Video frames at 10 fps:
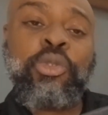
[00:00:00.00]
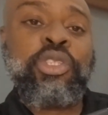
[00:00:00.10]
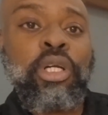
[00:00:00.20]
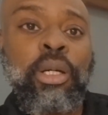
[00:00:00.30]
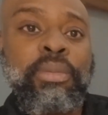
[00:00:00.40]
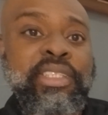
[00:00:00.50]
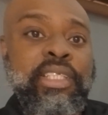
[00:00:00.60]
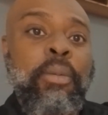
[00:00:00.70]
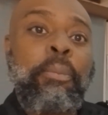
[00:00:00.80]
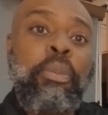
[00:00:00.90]
is gonna help me
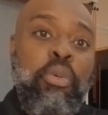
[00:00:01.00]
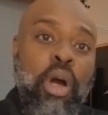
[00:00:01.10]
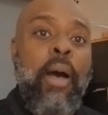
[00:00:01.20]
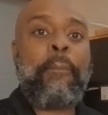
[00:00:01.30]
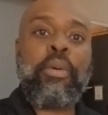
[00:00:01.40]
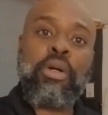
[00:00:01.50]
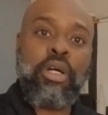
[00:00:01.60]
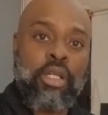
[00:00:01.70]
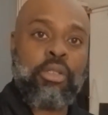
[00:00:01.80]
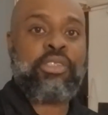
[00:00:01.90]
set proper
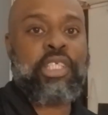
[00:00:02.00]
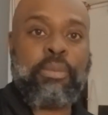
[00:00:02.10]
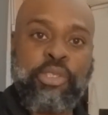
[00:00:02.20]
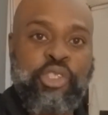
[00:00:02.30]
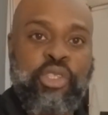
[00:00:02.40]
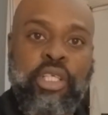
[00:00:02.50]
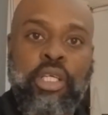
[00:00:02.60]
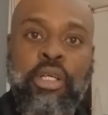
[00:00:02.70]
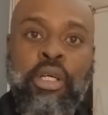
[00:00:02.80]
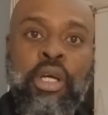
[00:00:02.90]
color temperature
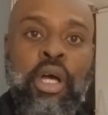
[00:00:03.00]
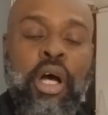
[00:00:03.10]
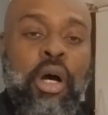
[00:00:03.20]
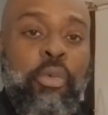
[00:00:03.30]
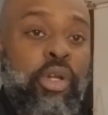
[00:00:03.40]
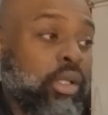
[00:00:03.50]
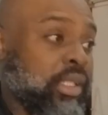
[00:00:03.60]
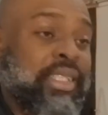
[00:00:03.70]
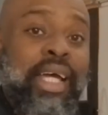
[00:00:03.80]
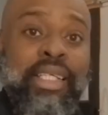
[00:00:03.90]
here with all
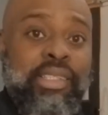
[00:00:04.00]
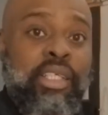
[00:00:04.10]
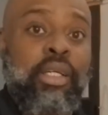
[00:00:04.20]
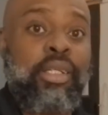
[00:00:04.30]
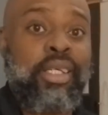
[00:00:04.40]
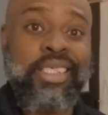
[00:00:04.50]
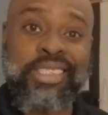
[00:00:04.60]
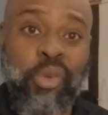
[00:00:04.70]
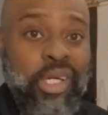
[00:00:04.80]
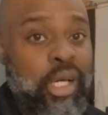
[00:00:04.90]
these lights in here. It's
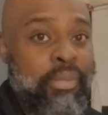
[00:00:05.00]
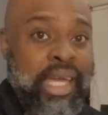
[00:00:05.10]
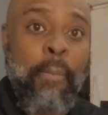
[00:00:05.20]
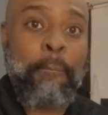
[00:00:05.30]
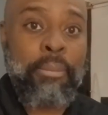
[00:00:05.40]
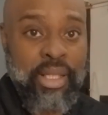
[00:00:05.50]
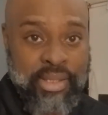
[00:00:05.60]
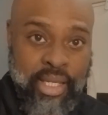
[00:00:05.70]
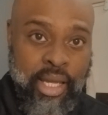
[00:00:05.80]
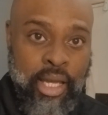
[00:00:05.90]
going to help me out big
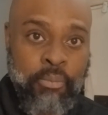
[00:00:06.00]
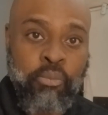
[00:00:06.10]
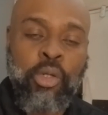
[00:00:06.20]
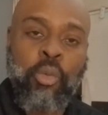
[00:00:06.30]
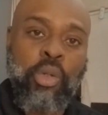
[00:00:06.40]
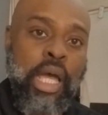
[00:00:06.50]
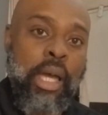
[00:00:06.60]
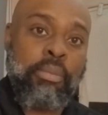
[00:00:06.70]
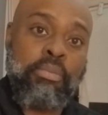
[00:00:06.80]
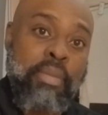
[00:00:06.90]
time when
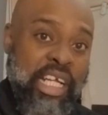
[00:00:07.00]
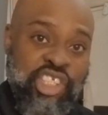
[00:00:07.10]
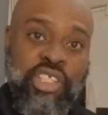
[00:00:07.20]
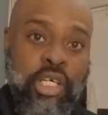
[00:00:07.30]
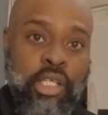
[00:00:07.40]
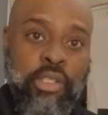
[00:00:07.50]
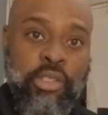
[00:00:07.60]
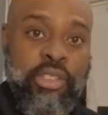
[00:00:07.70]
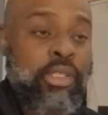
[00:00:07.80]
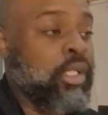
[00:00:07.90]
I'm matching
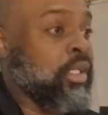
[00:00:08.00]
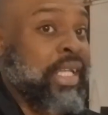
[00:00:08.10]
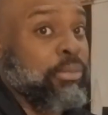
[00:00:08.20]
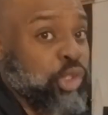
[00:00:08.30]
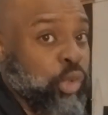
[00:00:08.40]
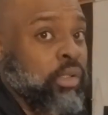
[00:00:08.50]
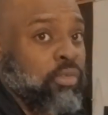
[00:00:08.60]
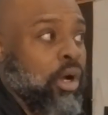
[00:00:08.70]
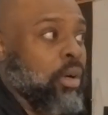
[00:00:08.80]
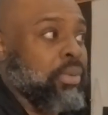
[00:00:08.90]
colors. Now I'm shooting
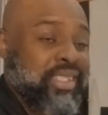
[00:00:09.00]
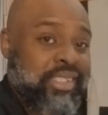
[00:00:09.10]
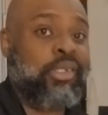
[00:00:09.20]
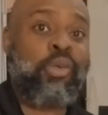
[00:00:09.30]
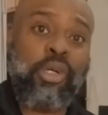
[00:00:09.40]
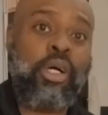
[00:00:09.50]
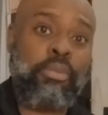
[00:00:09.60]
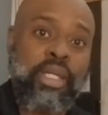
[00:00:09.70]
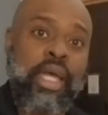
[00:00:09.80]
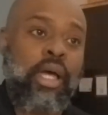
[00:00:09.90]
raw, but this is still gonna help
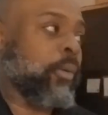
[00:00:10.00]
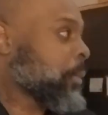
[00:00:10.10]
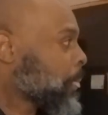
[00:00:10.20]
me out.